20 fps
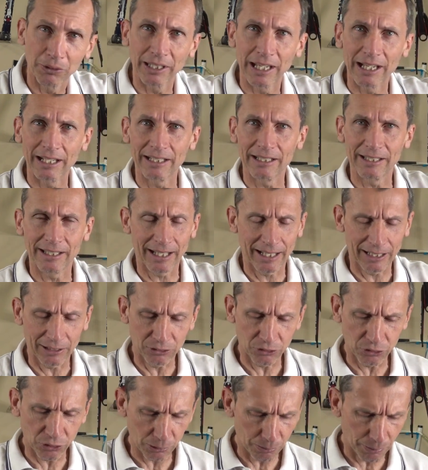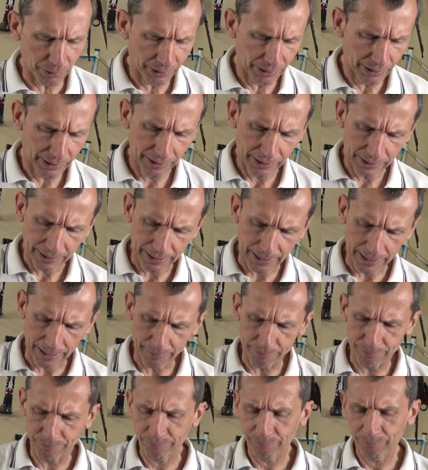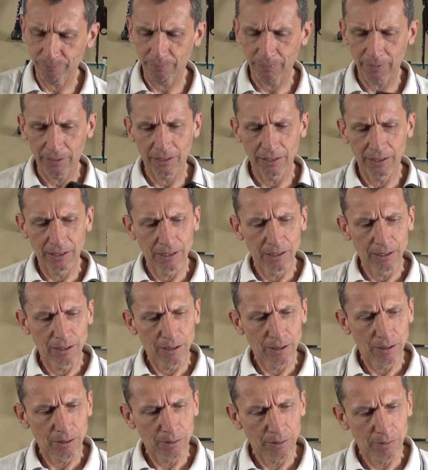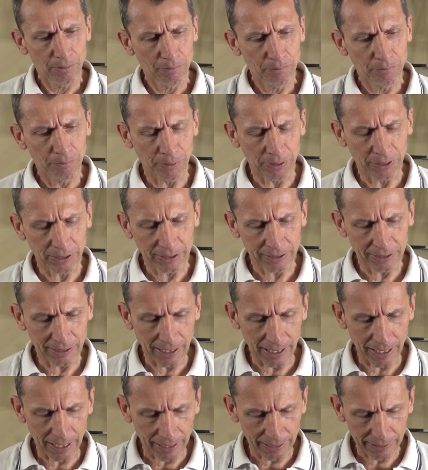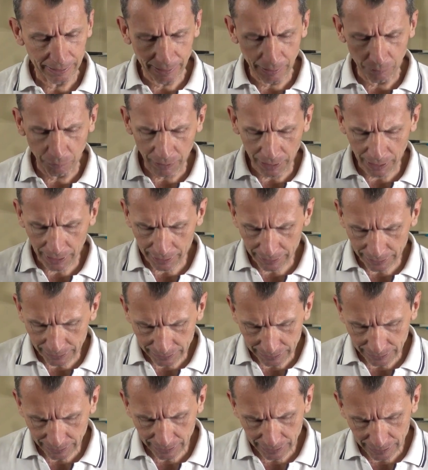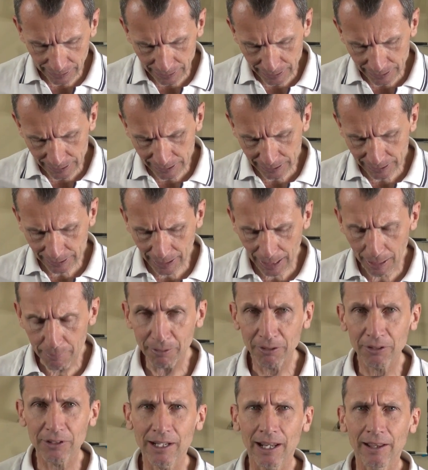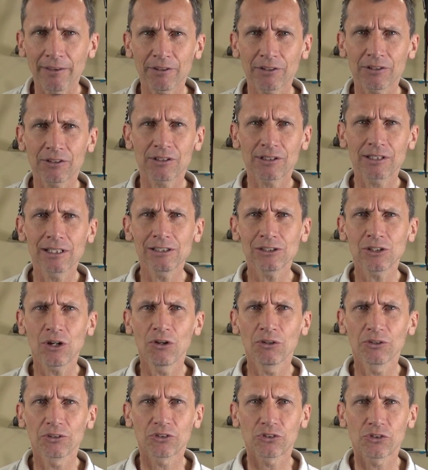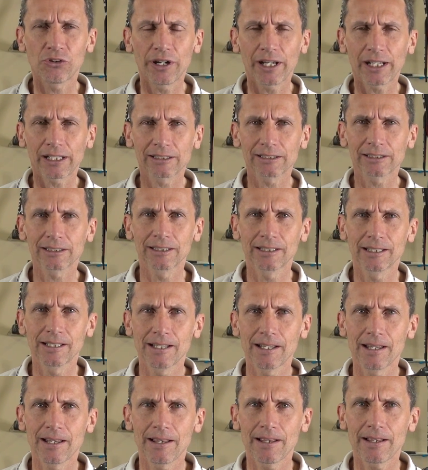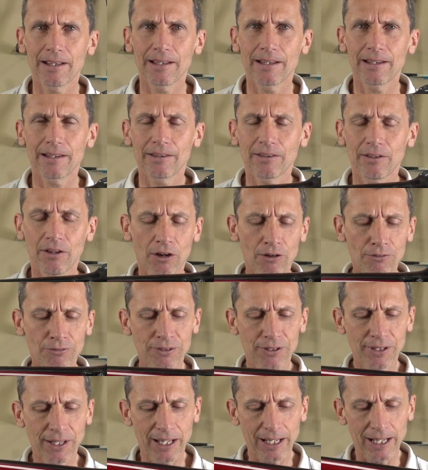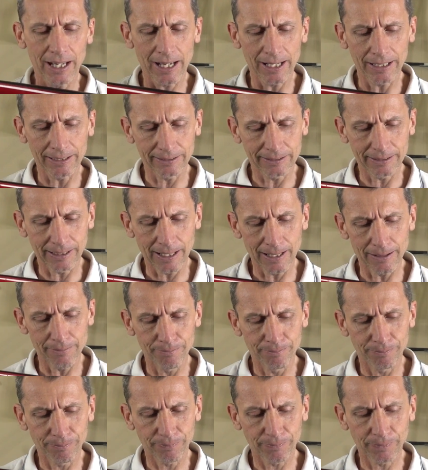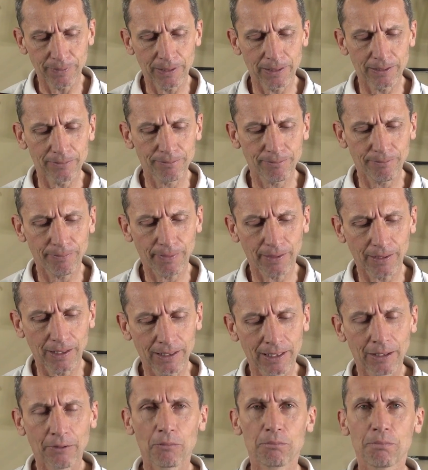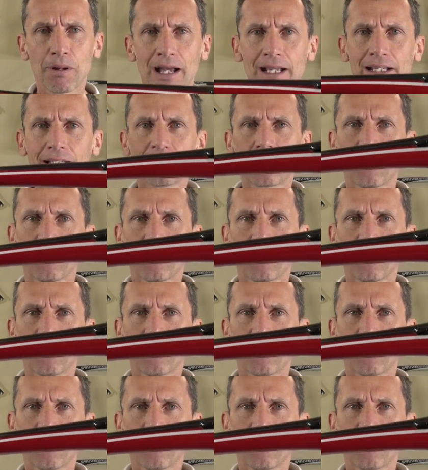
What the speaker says: down in the head tube, but one of the things this came into now these older Treks, often they had there were paint